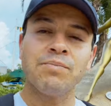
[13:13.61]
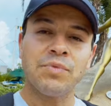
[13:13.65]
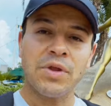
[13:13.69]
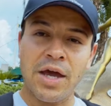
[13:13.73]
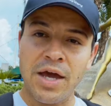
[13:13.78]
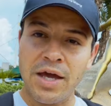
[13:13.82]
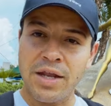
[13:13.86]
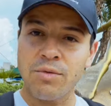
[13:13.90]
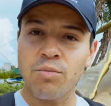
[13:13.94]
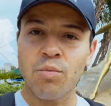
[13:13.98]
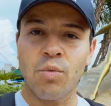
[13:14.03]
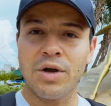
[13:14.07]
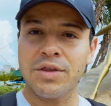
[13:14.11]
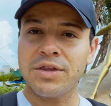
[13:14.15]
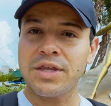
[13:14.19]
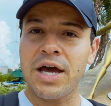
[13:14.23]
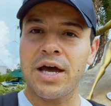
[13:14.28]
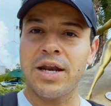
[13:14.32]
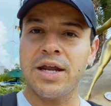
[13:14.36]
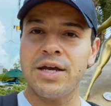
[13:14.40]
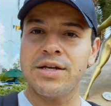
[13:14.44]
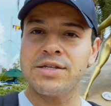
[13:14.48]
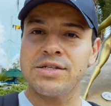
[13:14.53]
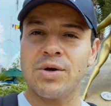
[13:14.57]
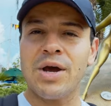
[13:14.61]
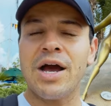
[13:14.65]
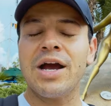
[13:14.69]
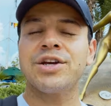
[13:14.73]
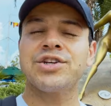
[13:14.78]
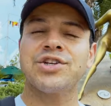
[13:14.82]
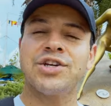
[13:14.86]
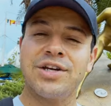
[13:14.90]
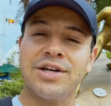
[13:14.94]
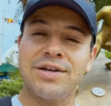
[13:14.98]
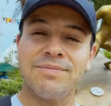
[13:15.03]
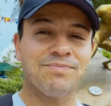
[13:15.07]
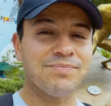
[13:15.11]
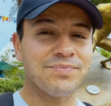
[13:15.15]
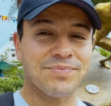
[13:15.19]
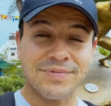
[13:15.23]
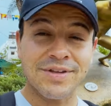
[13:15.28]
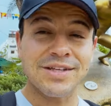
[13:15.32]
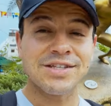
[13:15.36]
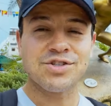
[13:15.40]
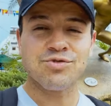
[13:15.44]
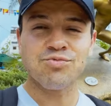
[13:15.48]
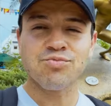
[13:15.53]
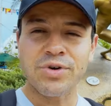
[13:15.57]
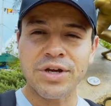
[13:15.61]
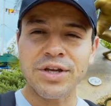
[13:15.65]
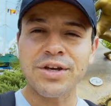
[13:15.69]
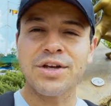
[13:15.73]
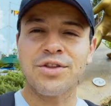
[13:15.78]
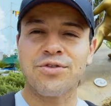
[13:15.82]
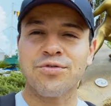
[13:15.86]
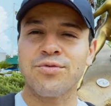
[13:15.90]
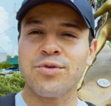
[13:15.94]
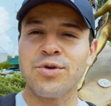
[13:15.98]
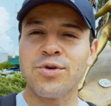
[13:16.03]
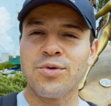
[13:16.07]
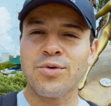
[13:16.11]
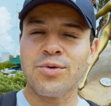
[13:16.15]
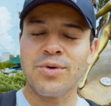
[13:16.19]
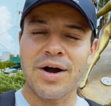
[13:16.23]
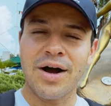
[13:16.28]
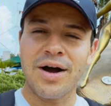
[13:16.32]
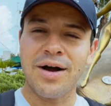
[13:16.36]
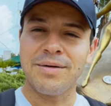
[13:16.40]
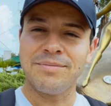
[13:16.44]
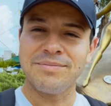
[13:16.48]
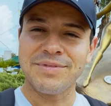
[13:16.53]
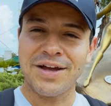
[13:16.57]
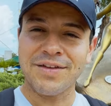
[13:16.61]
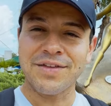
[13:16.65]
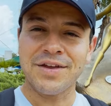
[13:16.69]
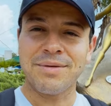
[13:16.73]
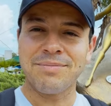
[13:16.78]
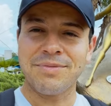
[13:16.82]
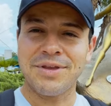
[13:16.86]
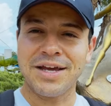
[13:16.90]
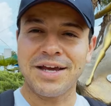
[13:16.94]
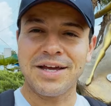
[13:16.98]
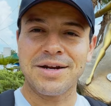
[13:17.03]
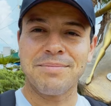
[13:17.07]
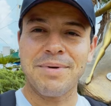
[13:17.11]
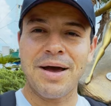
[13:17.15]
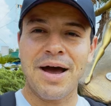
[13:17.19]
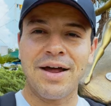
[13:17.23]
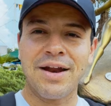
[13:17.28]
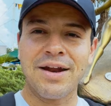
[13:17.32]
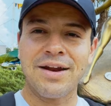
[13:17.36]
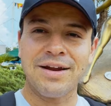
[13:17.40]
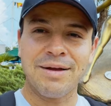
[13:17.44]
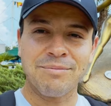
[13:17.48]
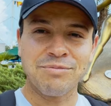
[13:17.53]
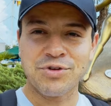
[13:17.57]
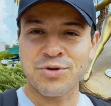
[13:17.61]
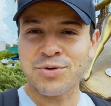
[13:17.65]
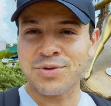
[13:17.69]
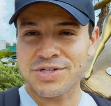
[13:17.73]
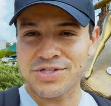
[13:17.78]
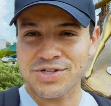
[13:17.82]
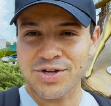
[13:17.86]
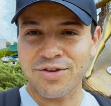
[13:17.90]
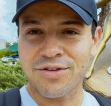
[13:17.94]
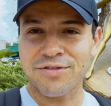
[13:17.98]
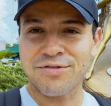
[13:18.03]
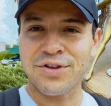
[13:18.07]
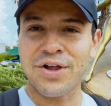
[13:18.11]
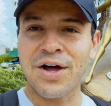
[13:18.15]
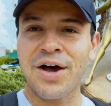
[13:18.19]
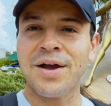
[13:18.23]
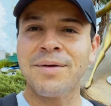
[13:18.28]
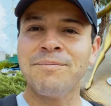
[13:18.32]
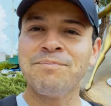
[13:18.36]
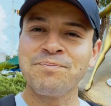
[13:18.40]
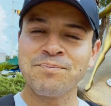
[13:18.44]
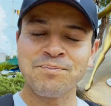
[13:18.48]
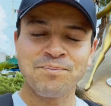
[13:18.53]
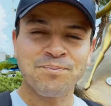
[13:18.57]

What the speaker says: And what that is, actually, it's really through, now that I'm thinking about it, I'm doing this on the fly.